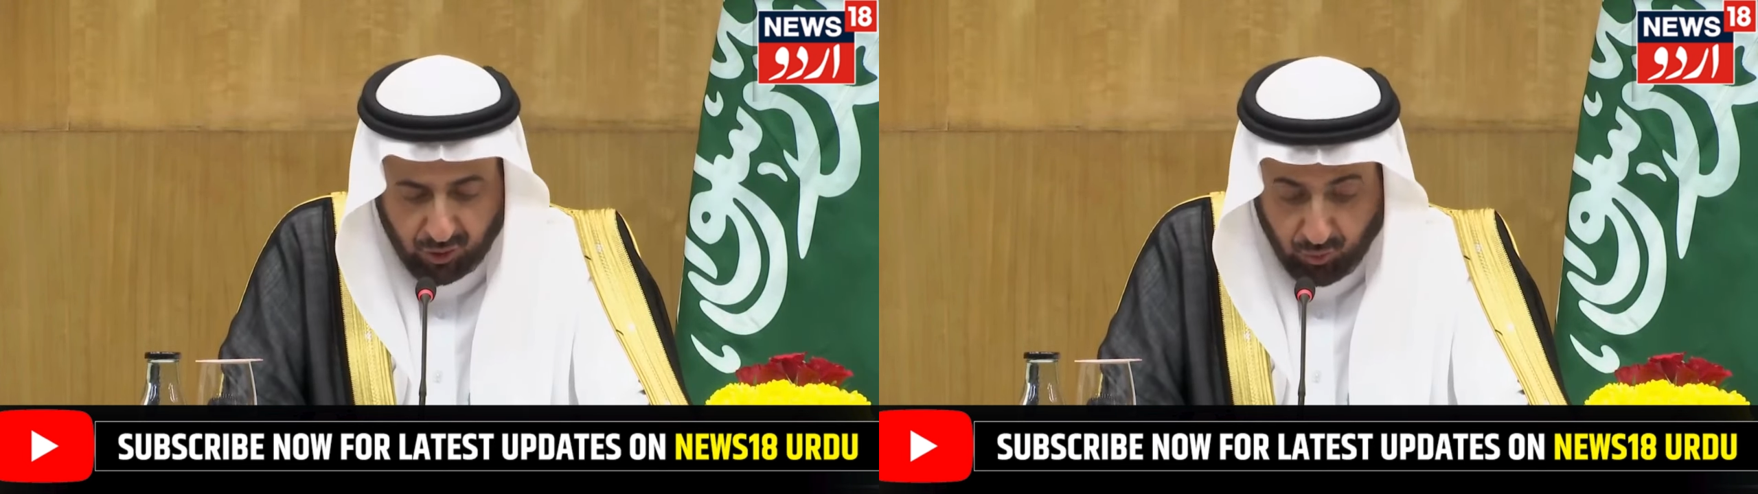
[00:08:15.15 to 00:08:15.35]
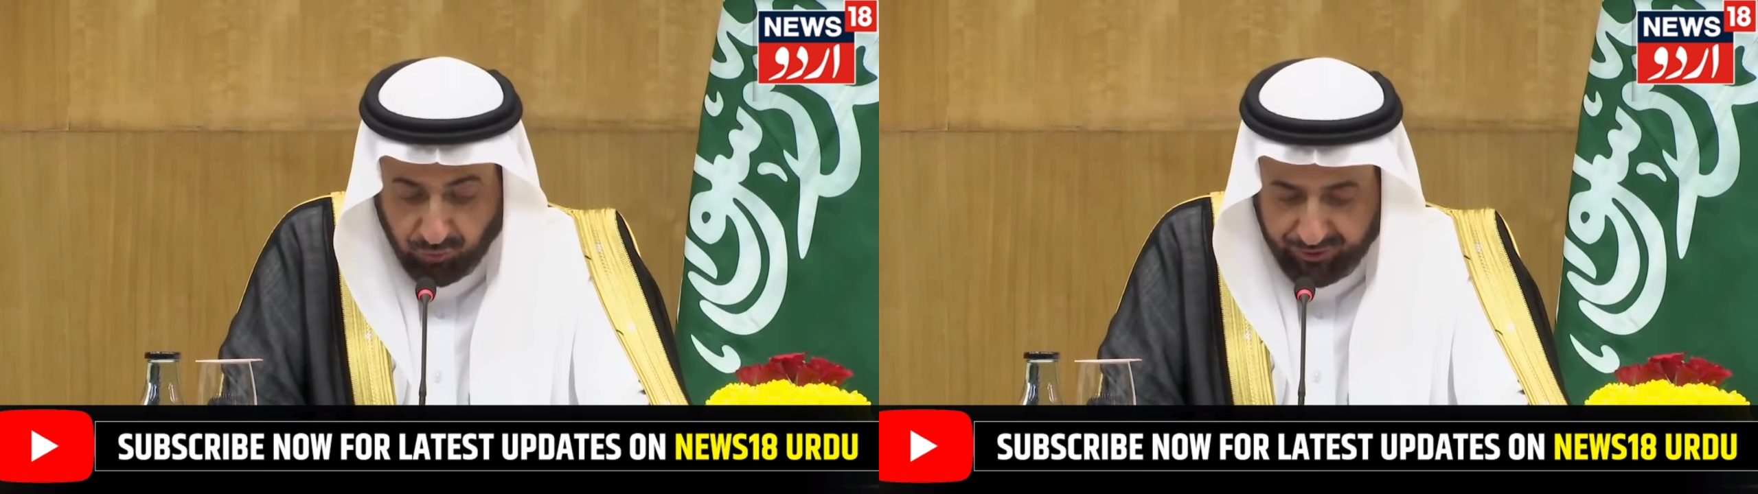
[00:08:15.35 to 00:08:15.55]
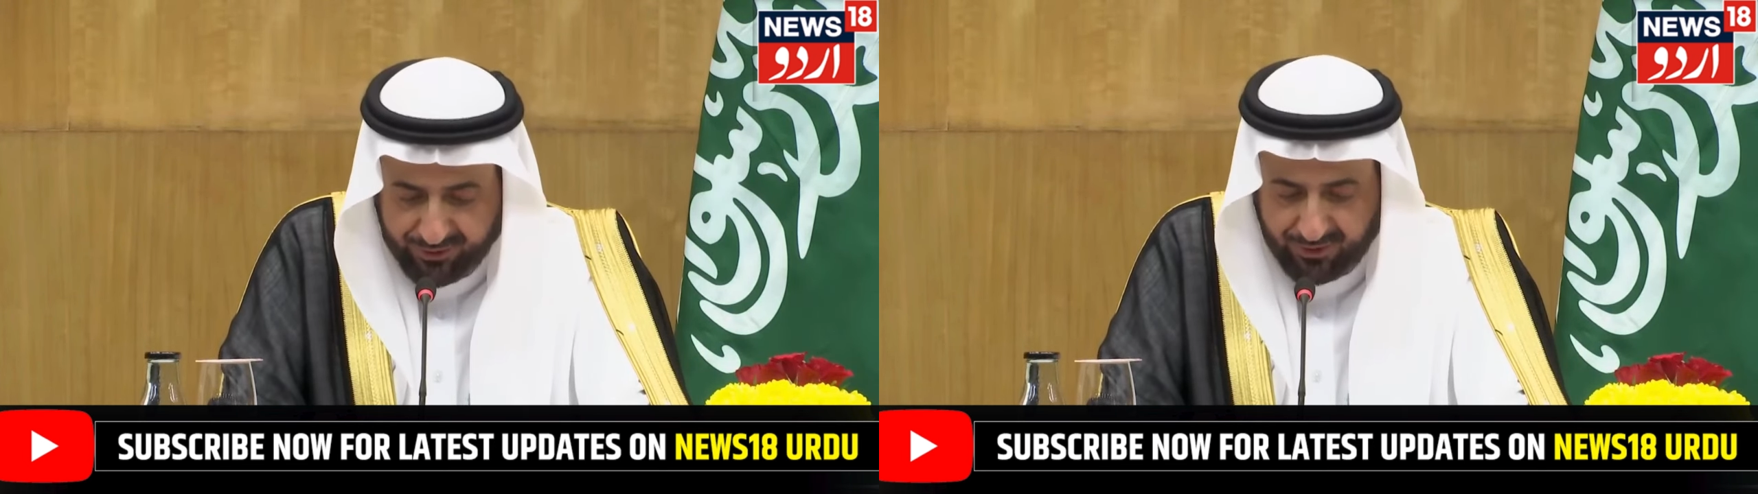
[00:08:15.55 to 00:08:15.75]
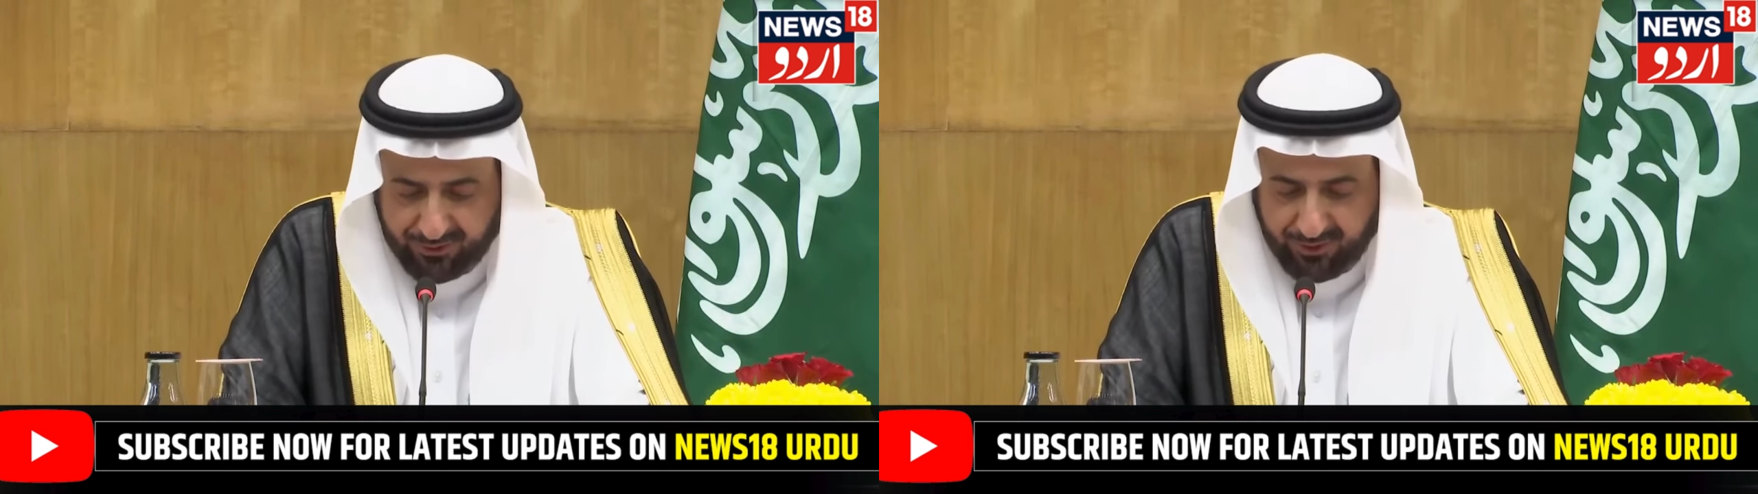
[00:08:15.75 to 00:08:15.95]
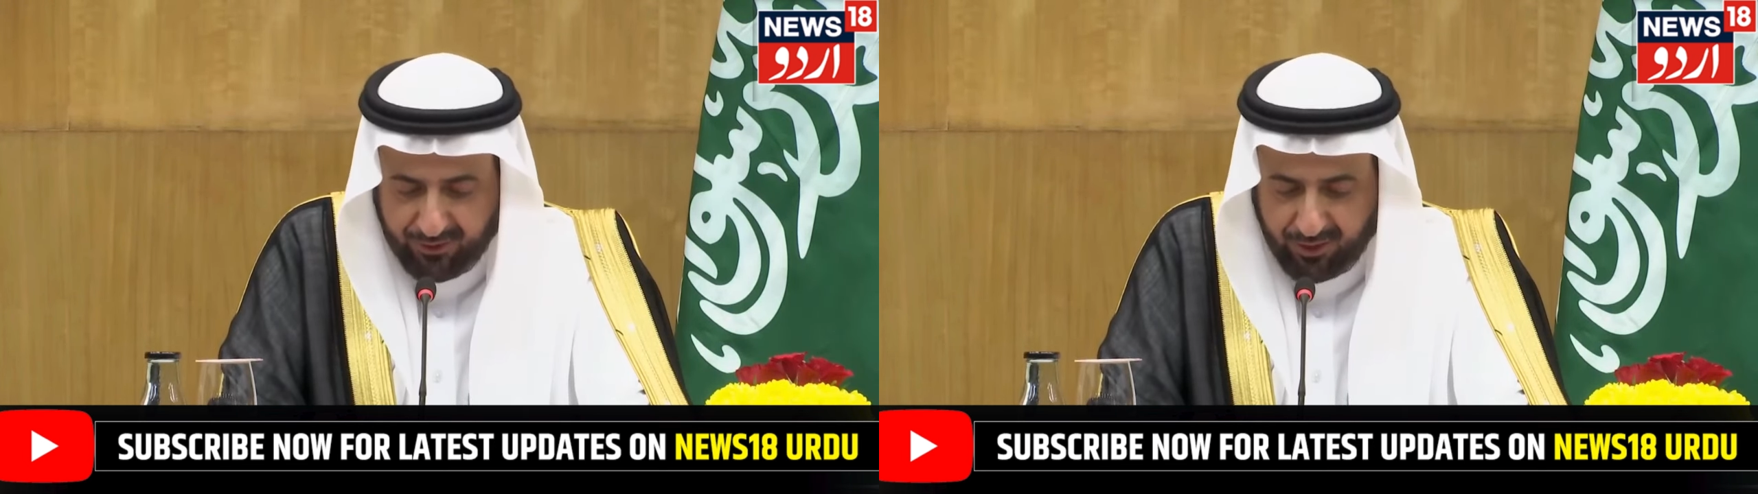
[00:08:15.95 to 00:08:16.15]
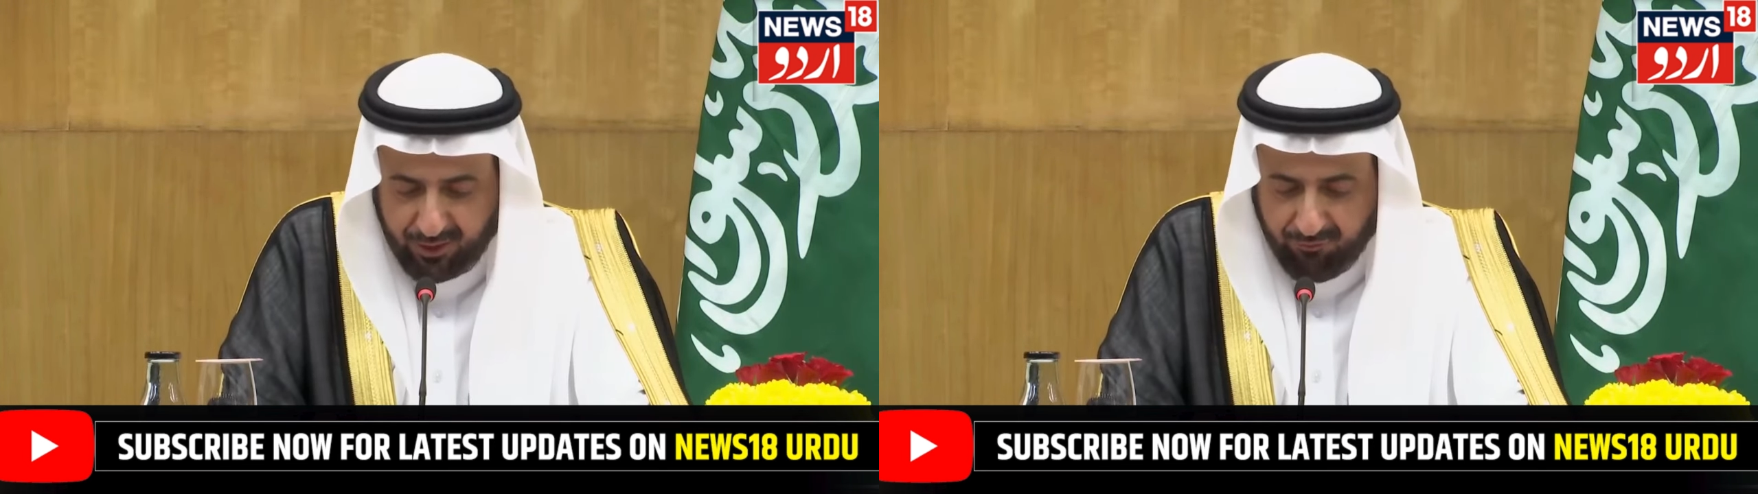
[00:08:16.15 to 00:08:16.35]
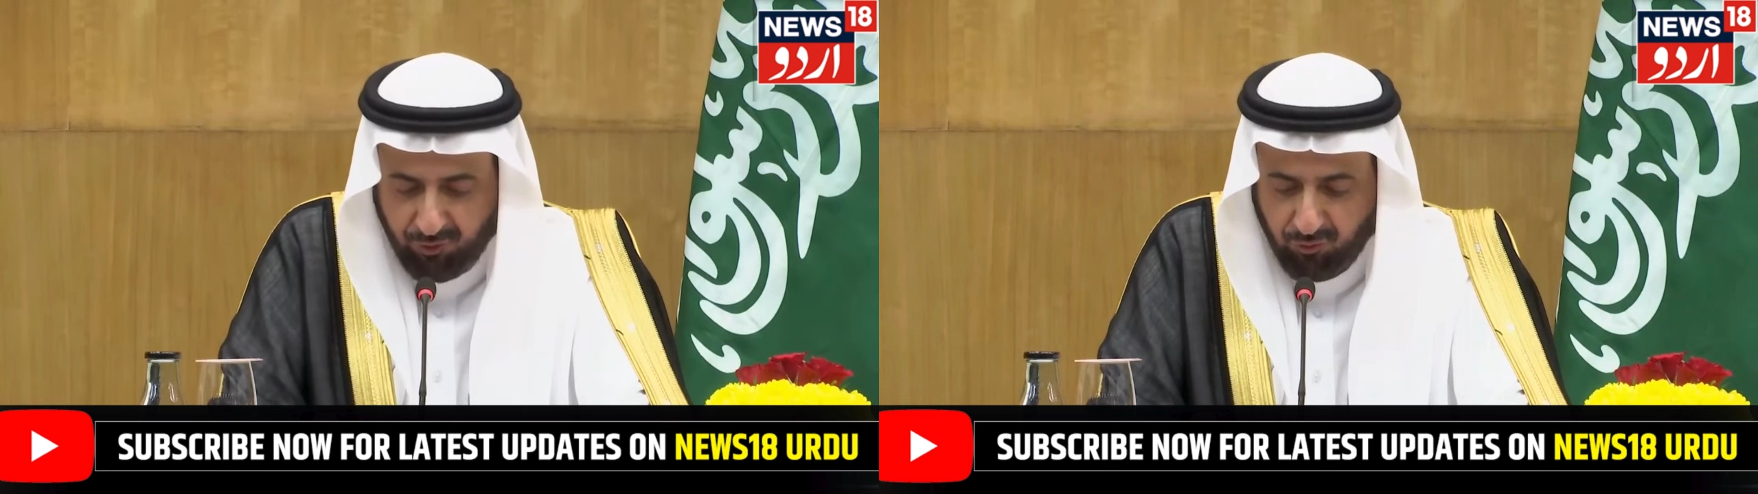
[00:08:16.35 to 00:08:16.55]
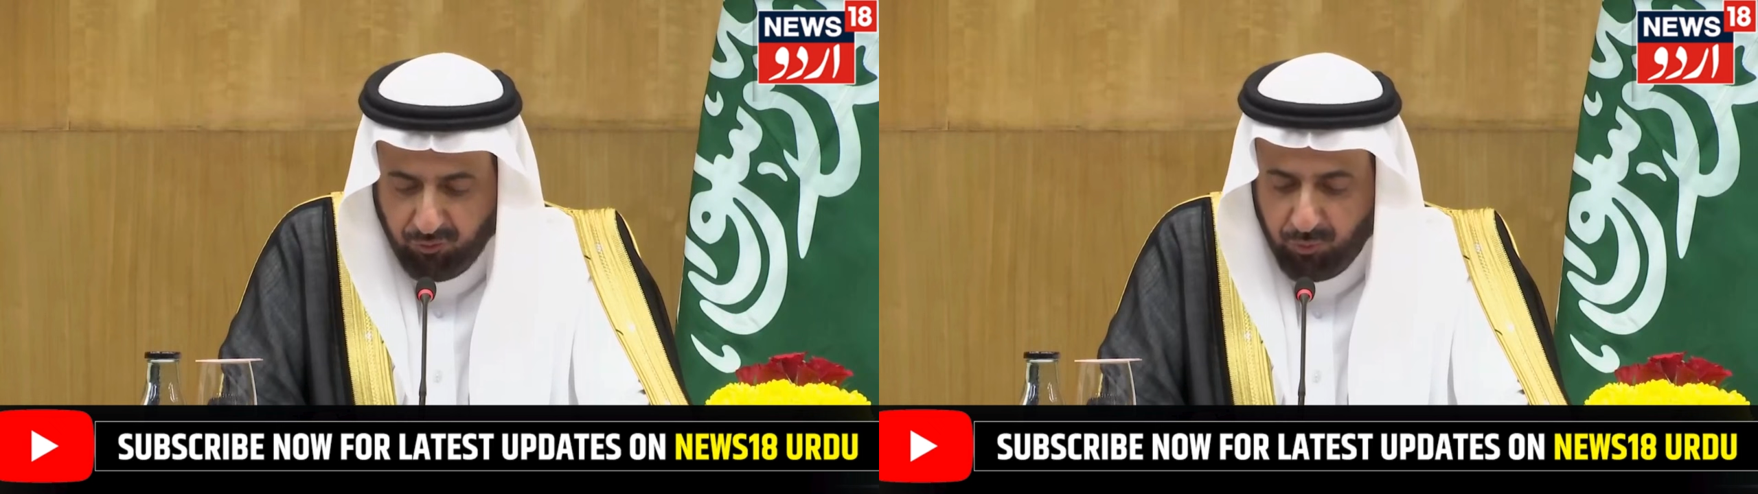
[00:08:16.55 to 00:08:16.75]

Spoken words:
to facilitate the arrival of